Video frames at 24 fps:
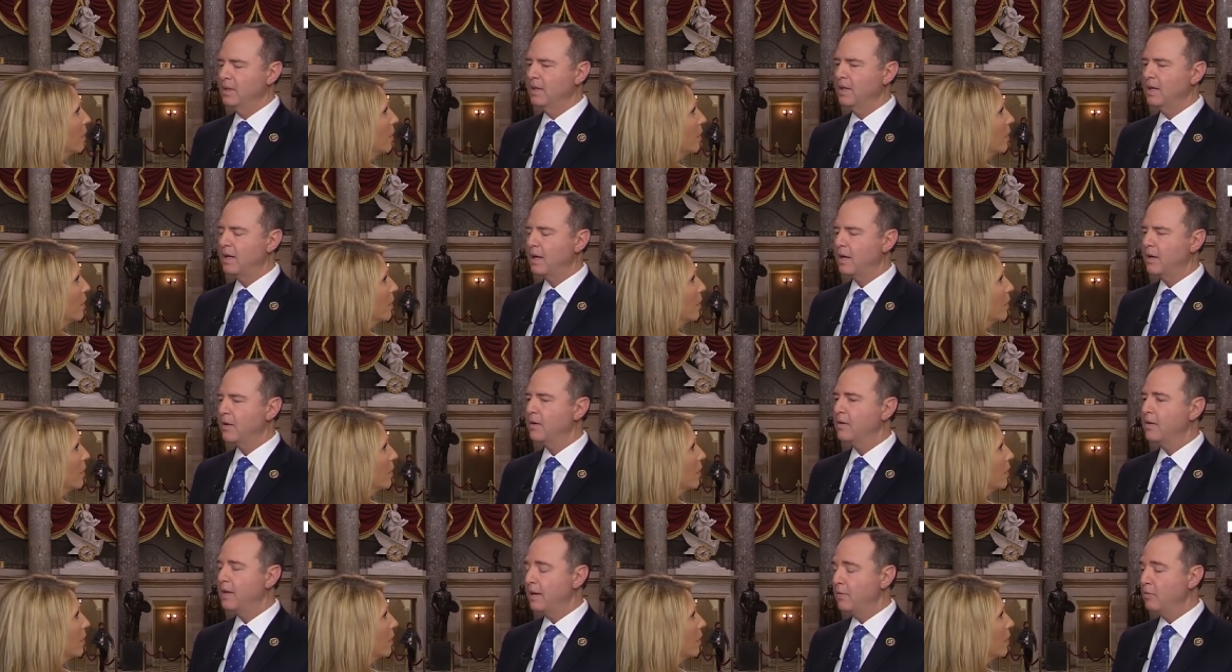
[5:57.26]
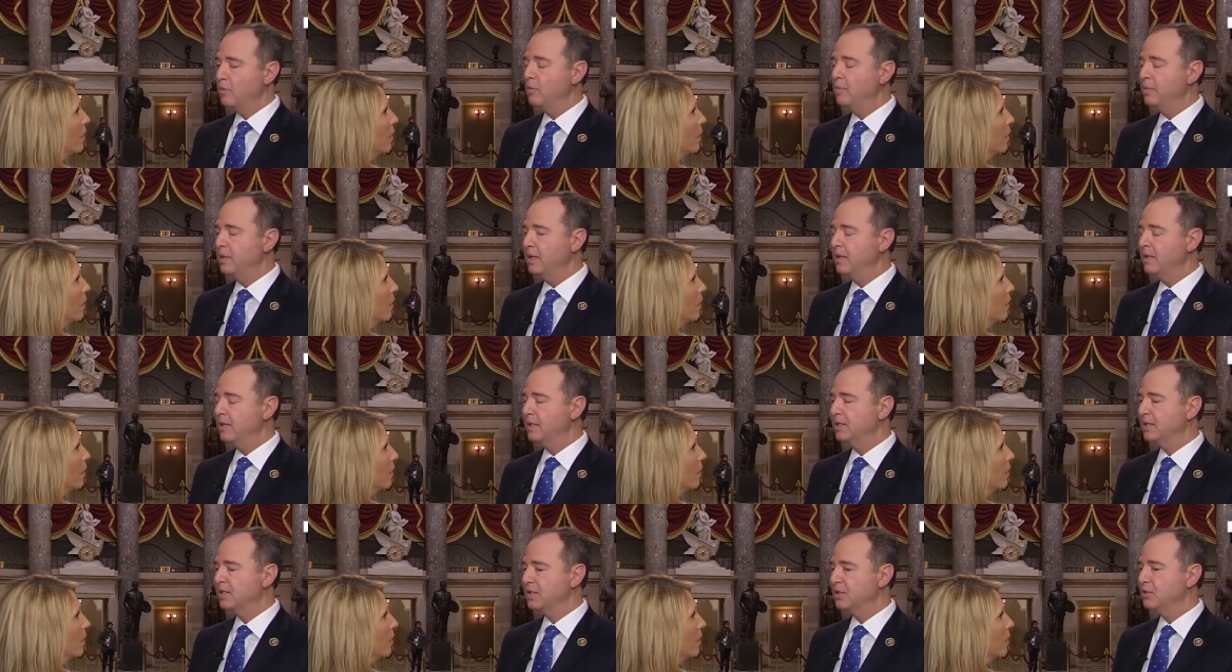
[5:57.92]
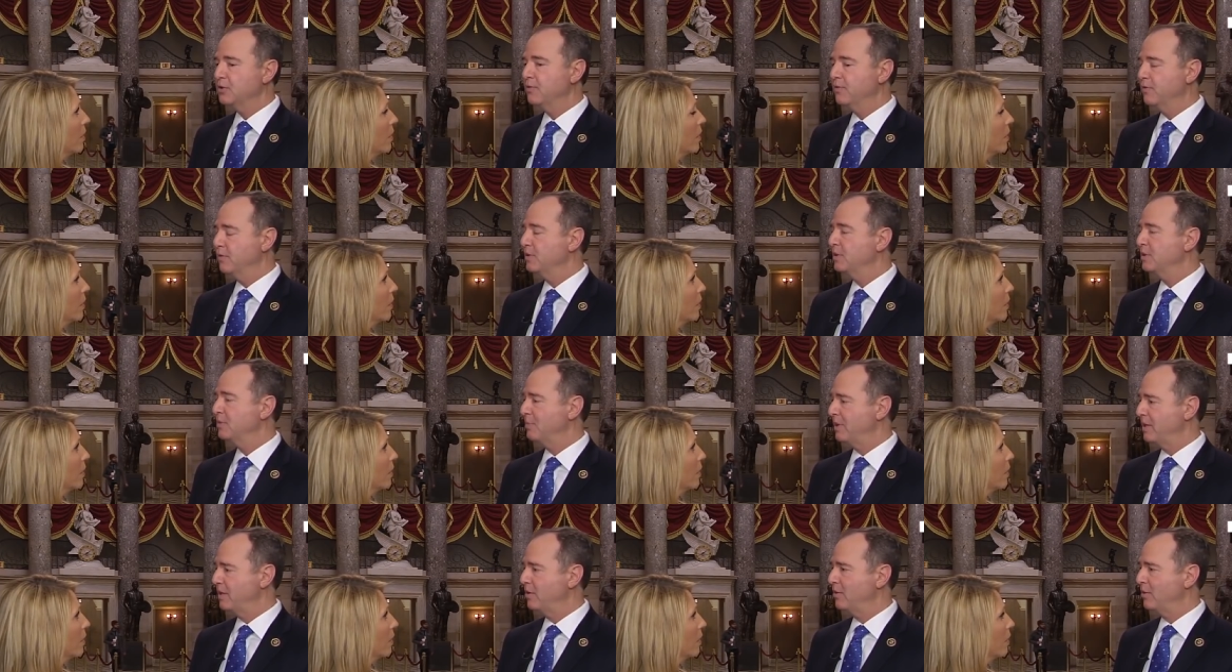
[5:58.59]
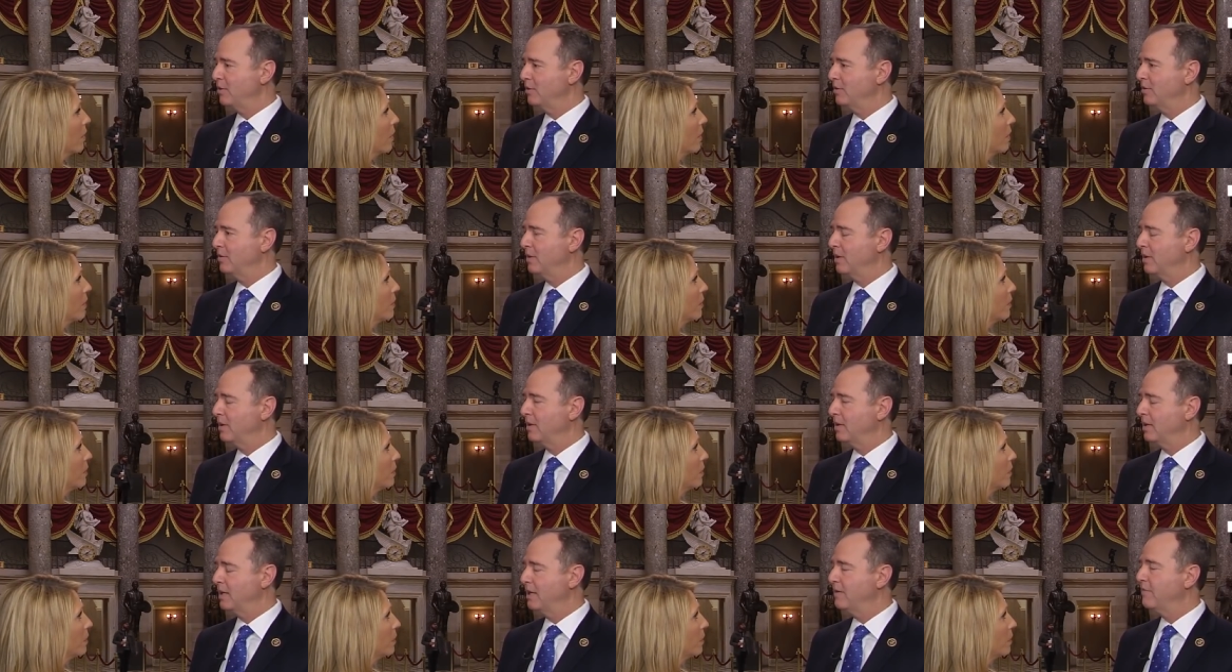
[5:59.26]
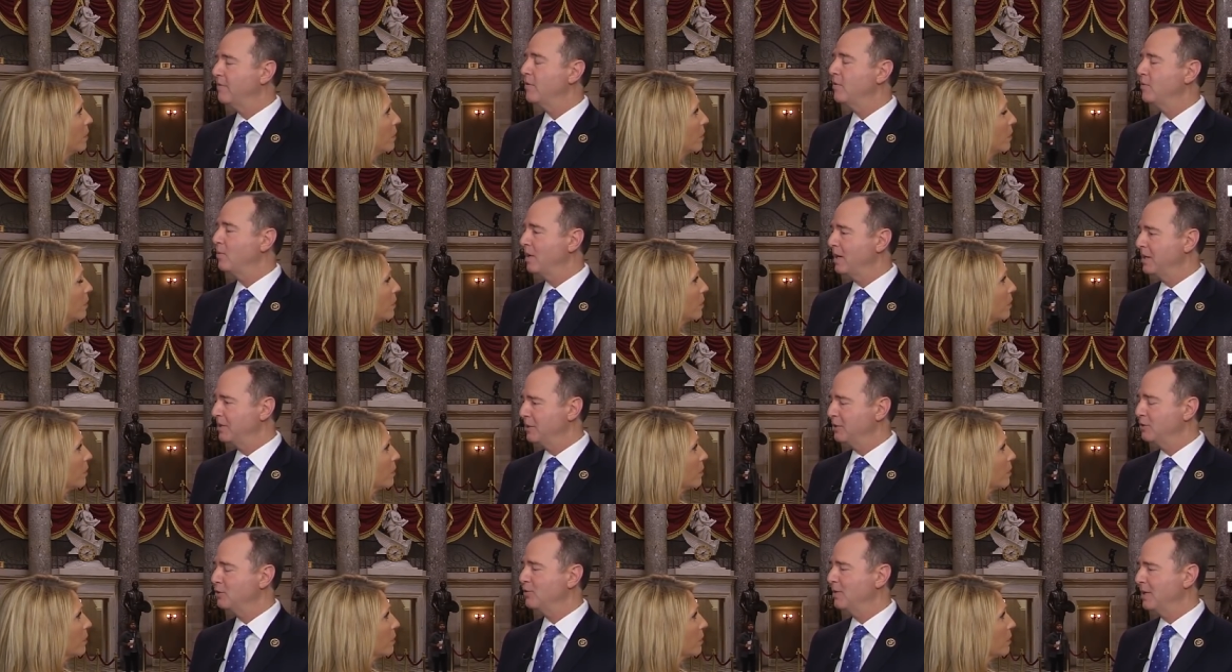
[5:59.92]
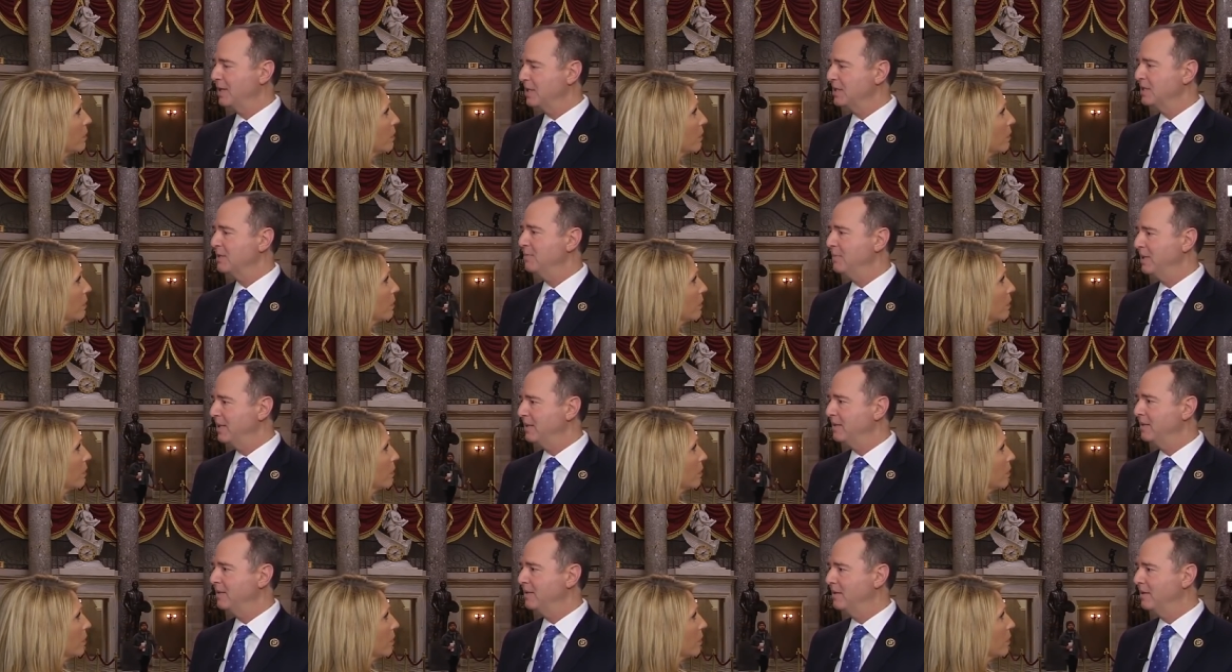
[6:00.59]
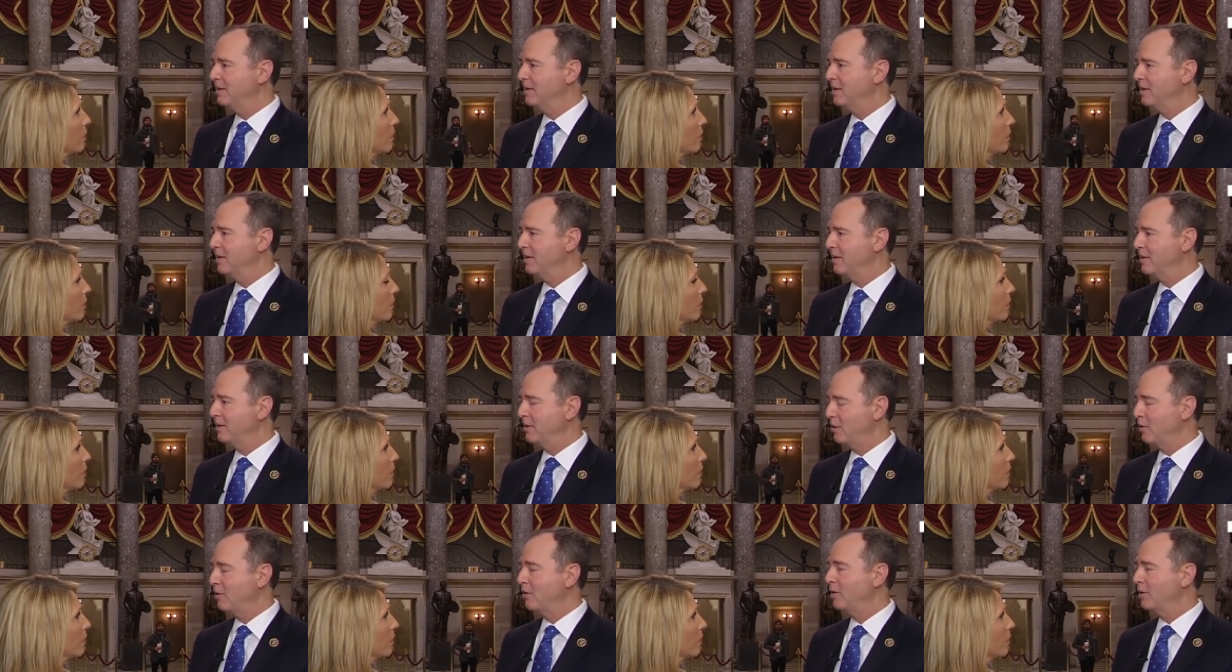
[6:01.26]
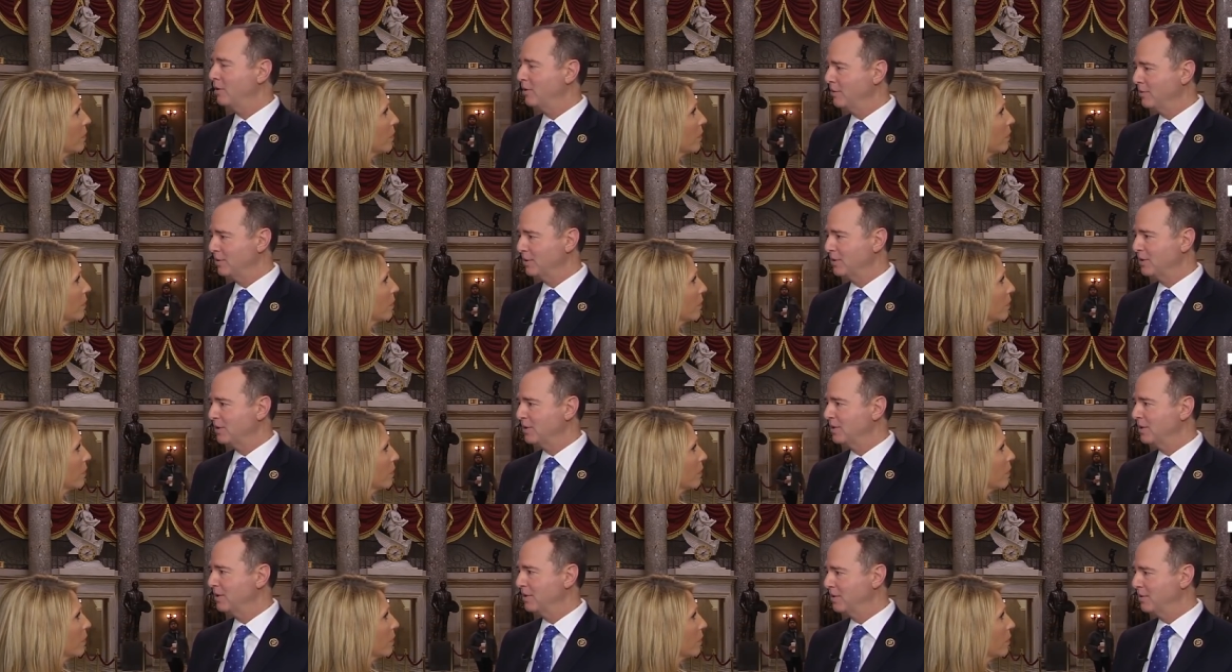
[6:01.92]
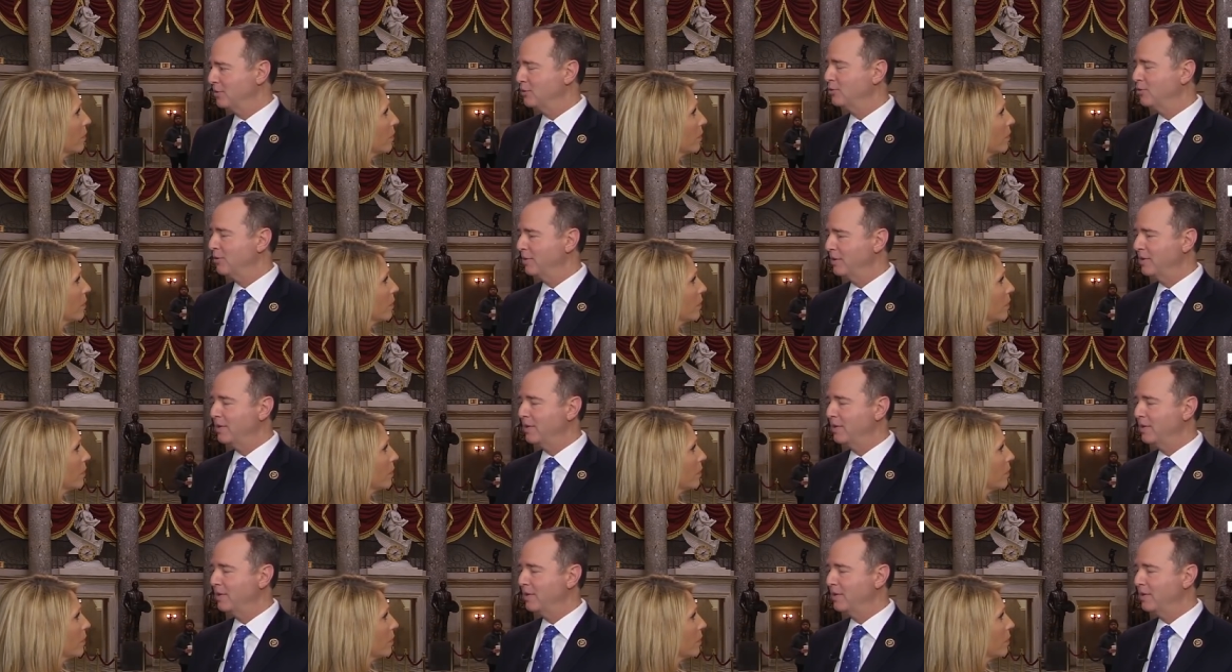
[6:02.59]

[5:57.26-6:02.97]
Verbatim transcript: That will be a decision for the Speaker if and when to transmit the articles should